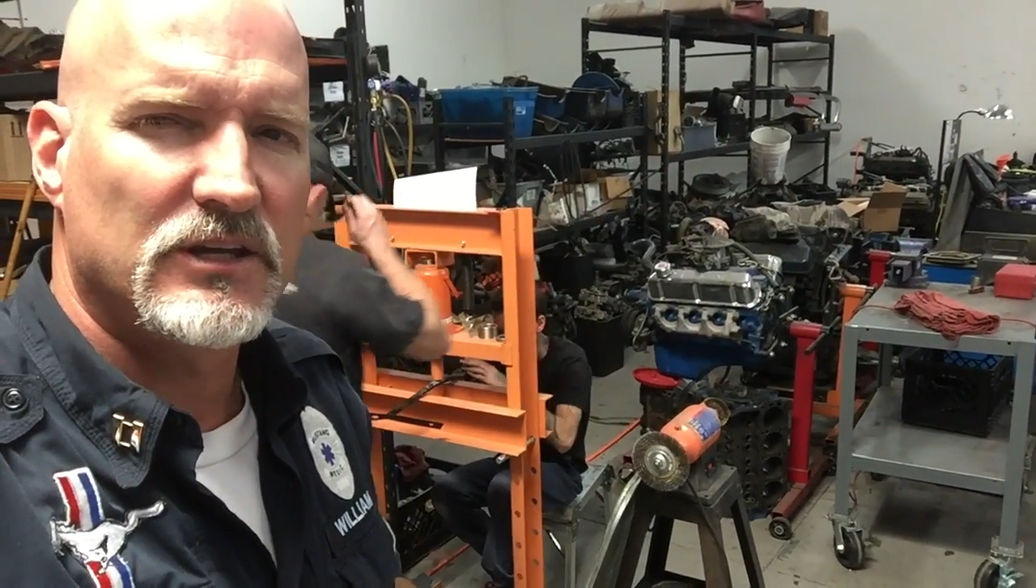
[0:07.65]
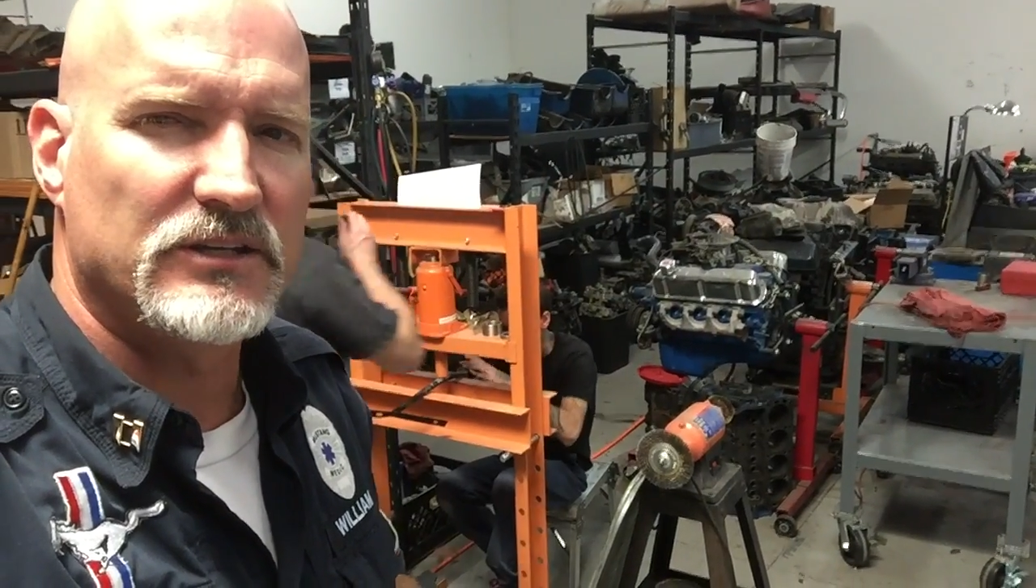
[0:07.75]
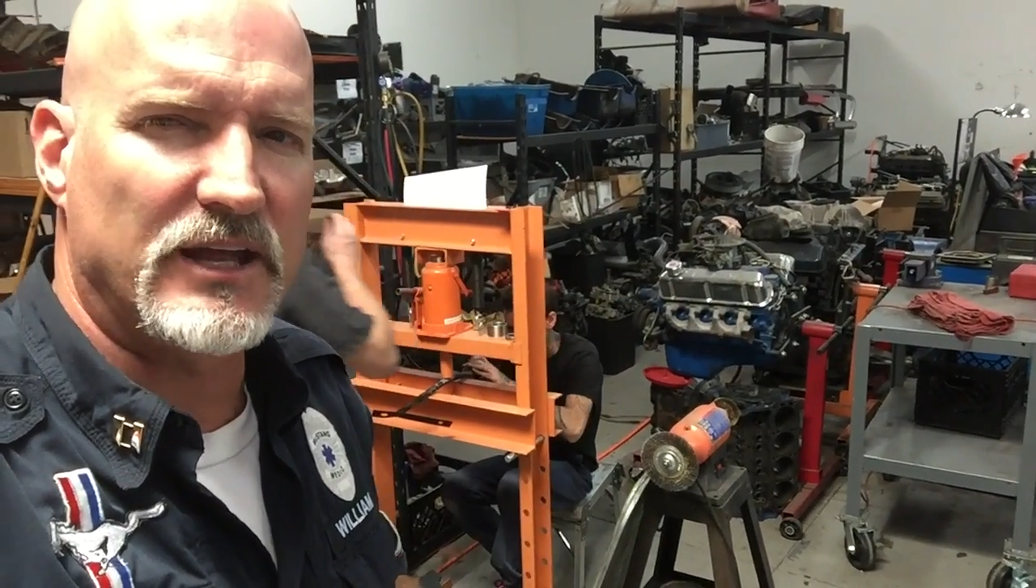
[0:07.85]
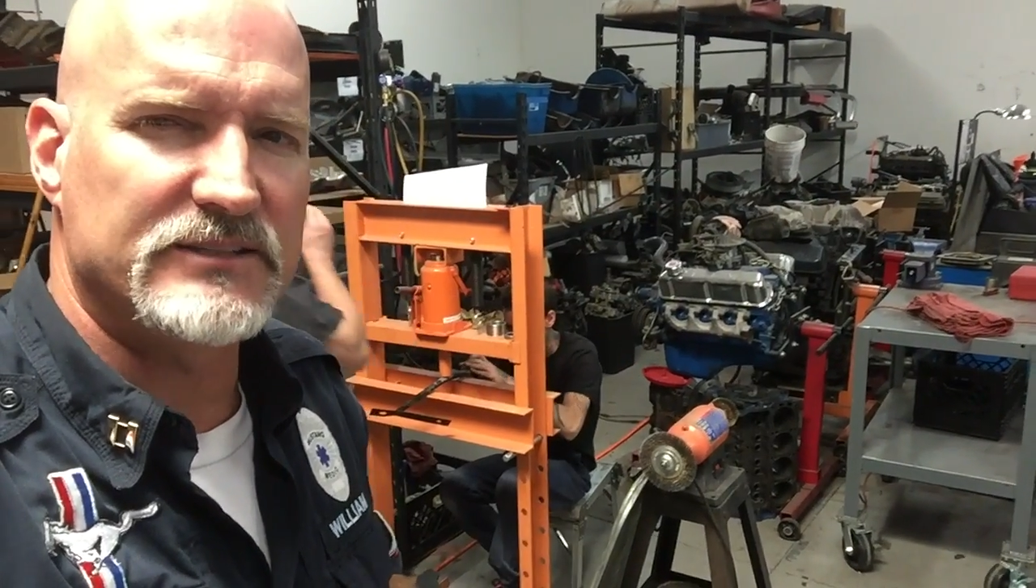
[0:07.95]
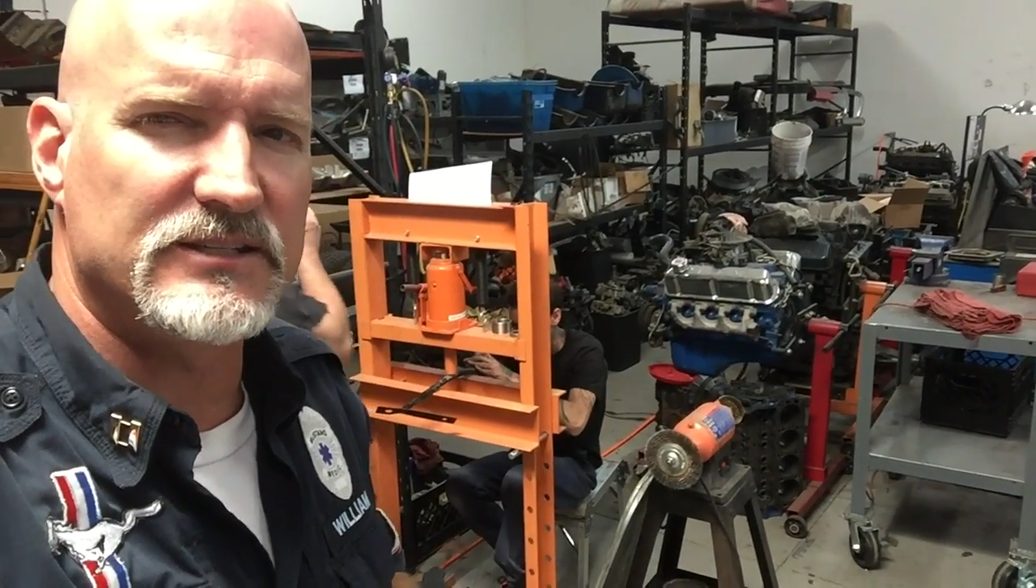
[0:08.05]

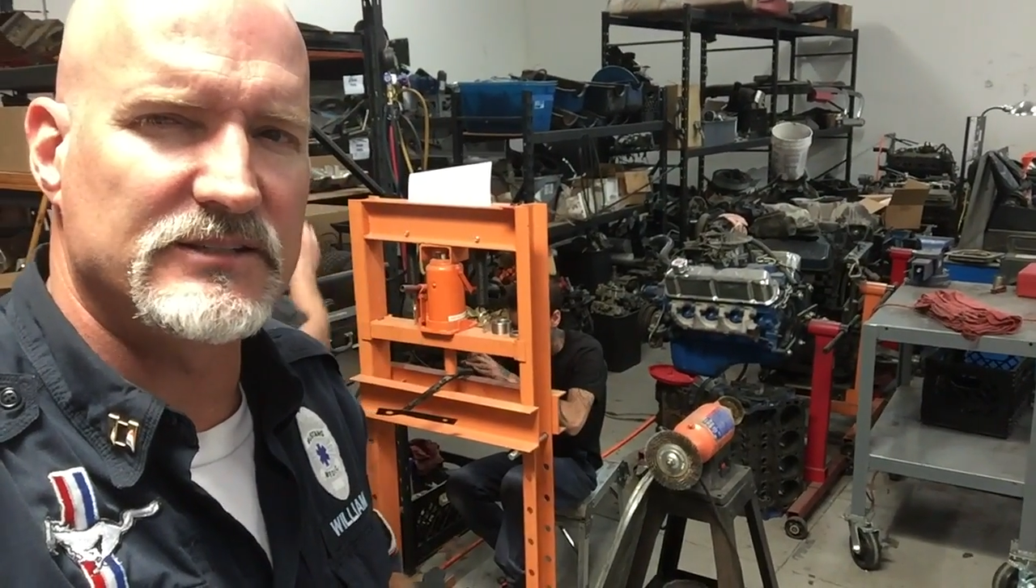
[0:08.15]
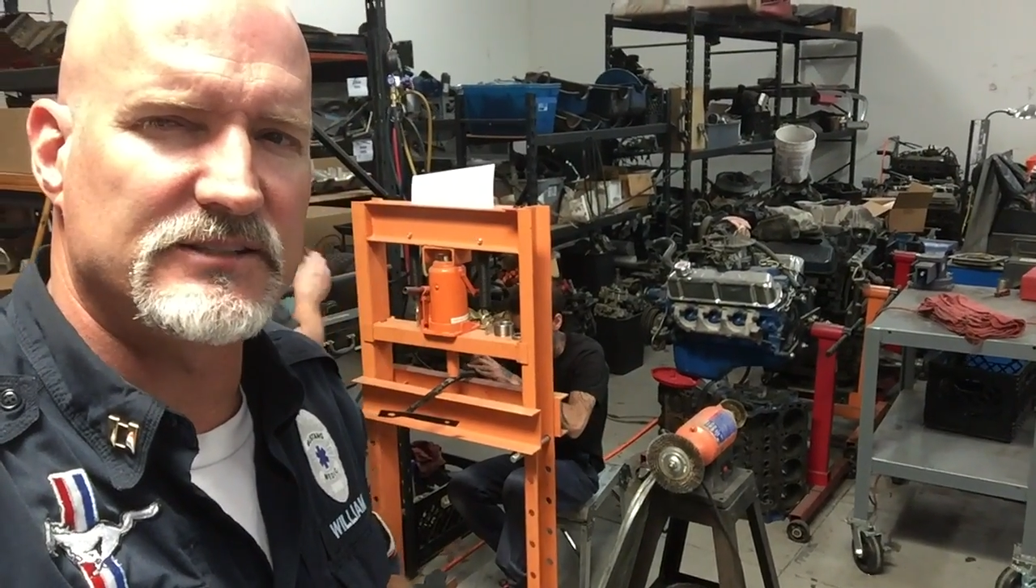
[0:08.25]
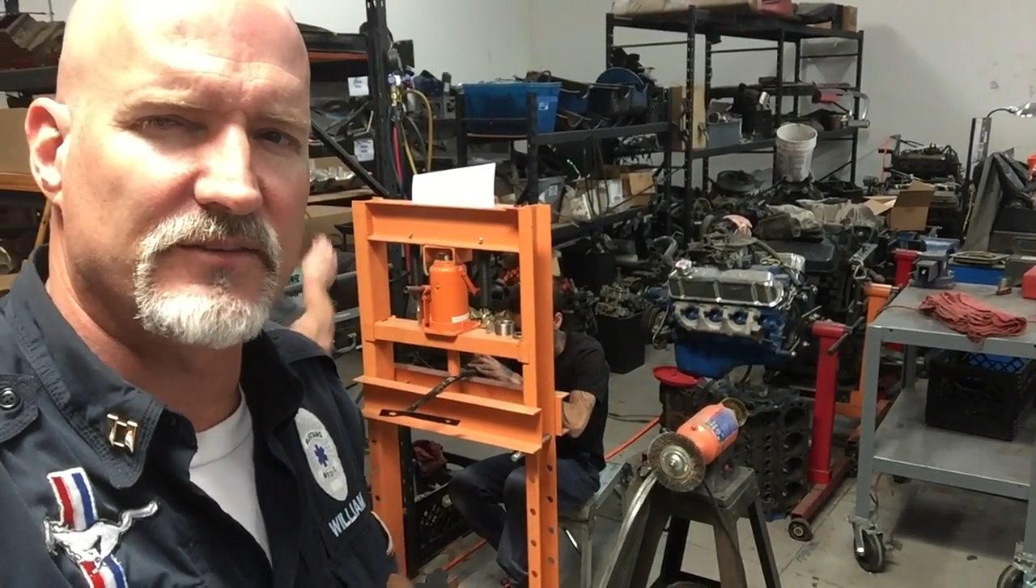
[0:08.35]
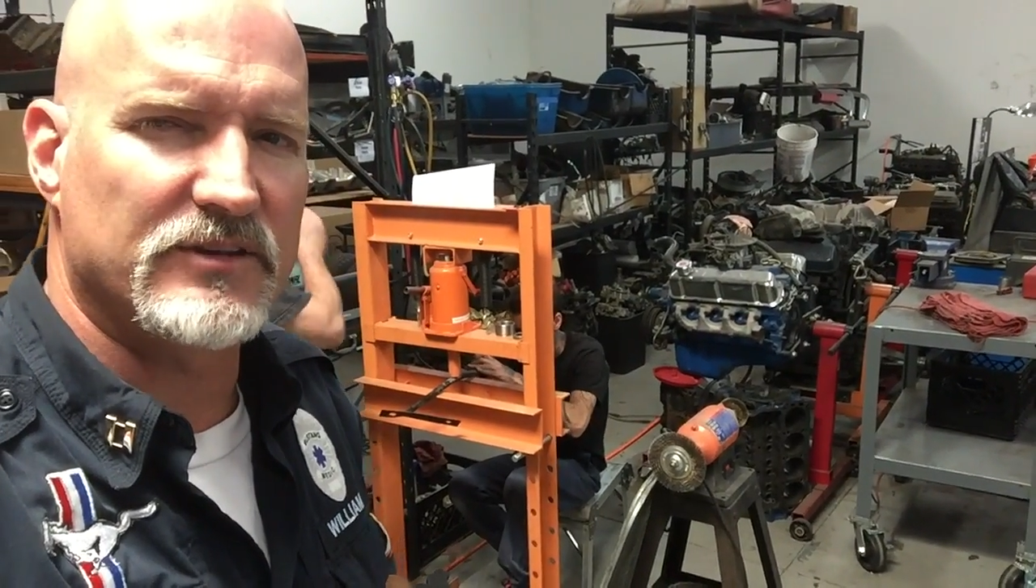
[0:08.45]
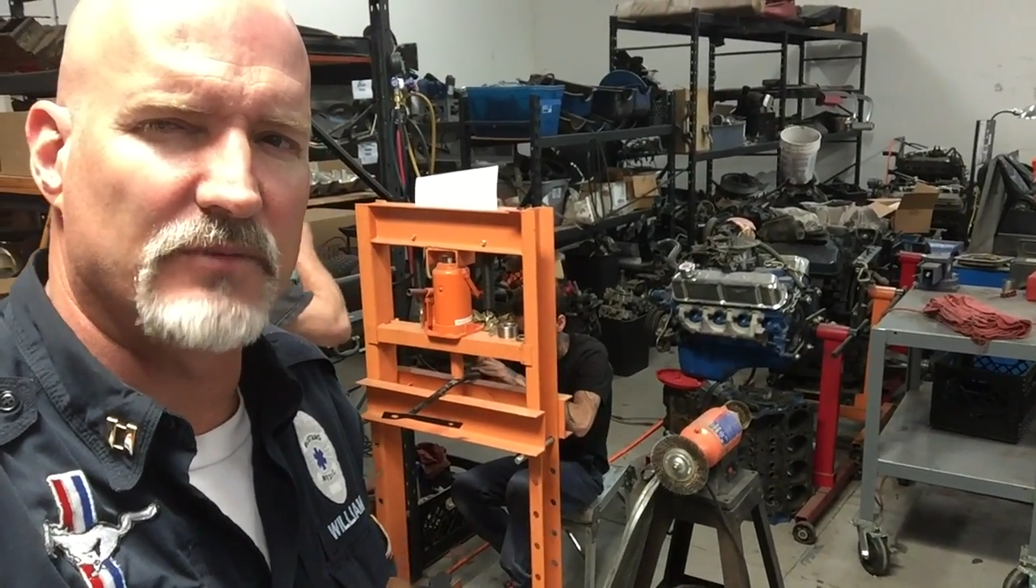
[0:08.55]

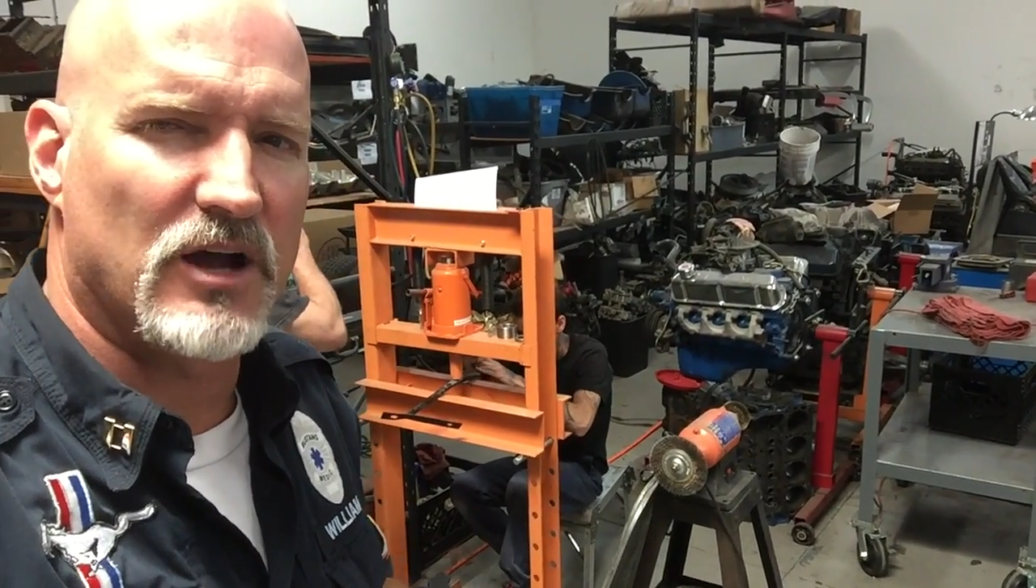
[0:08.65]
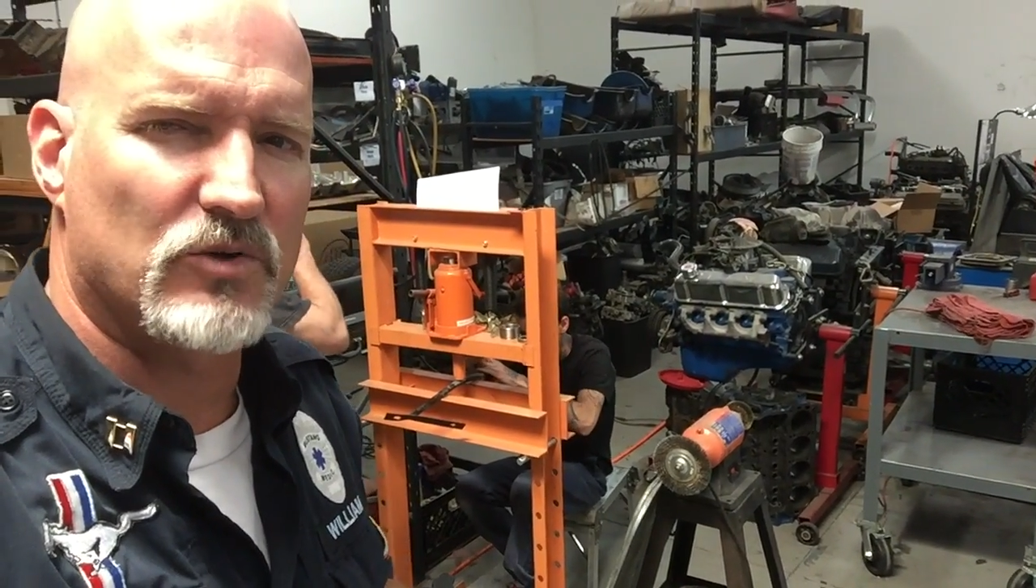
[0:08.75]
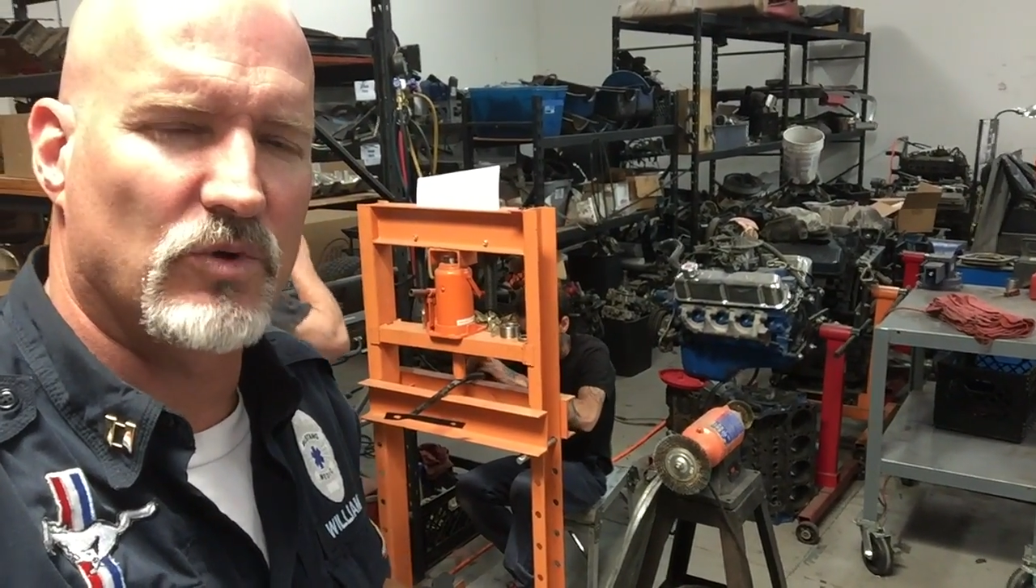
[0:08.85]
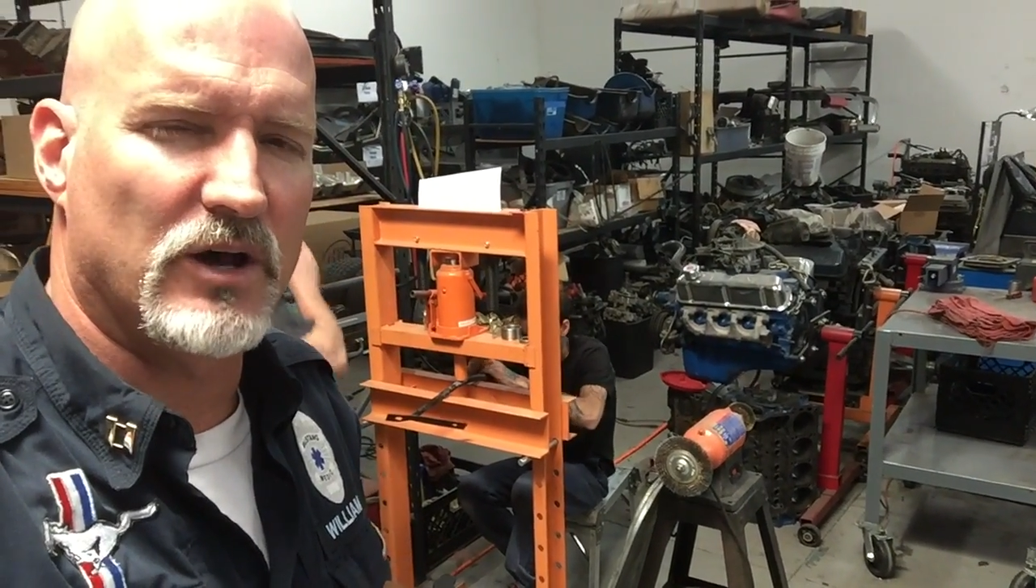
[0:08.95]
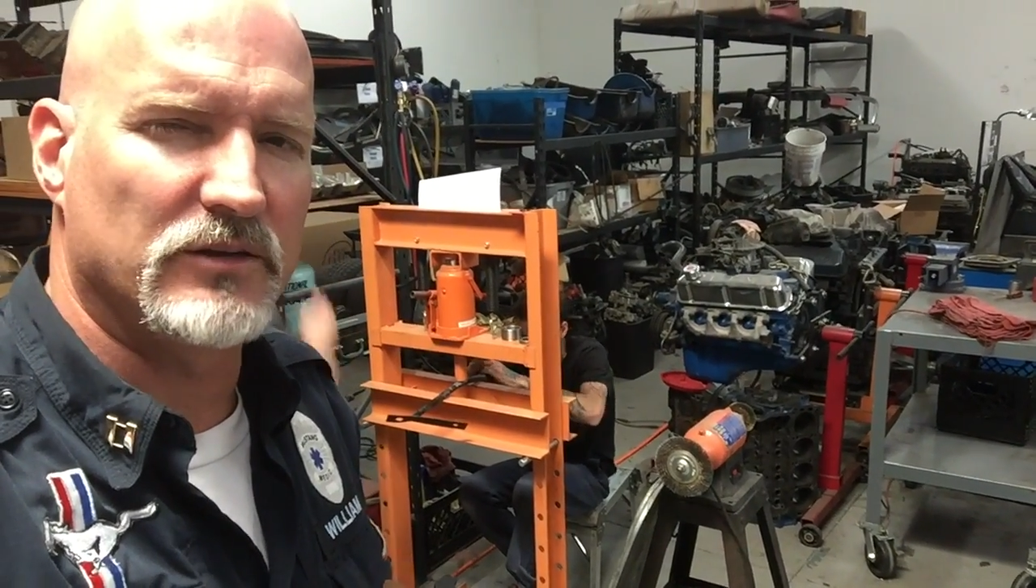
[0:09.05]
1970
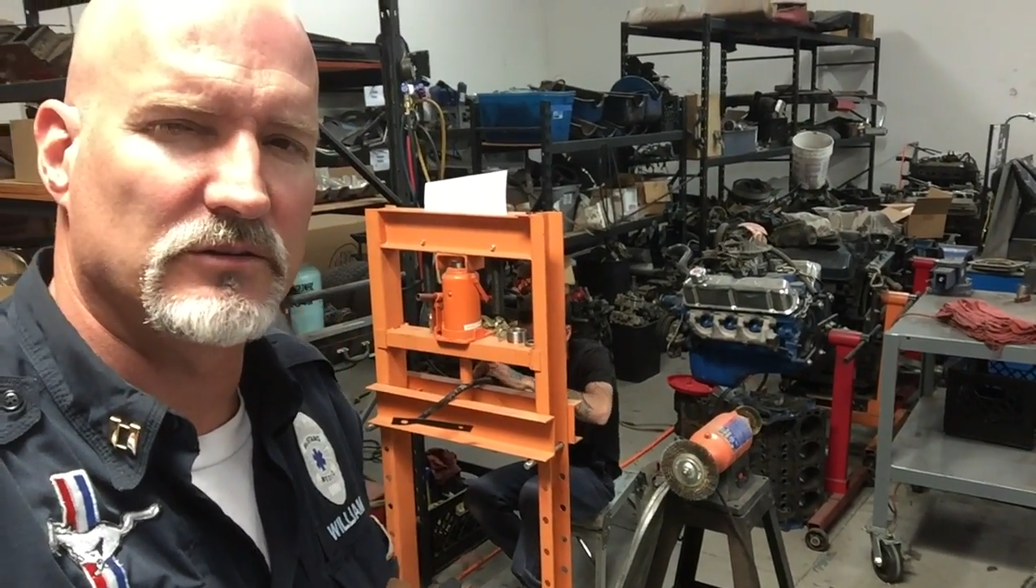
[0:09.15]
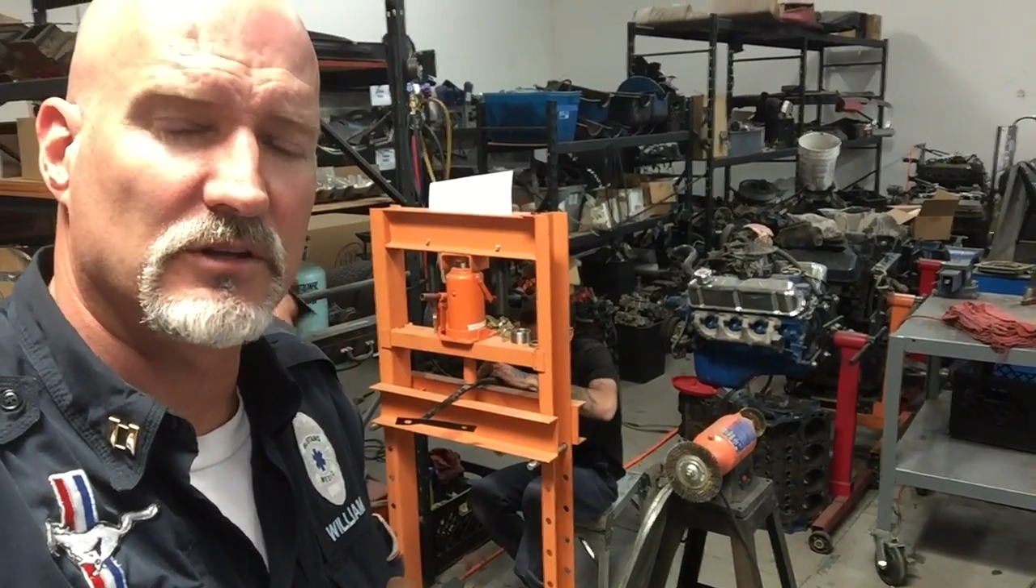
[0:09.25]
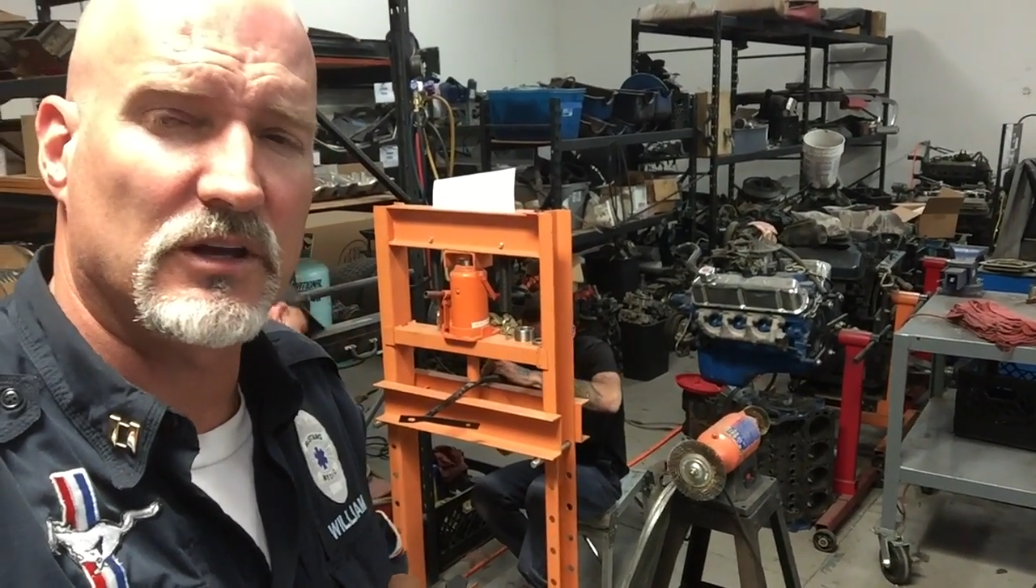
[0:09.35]
Mach 1.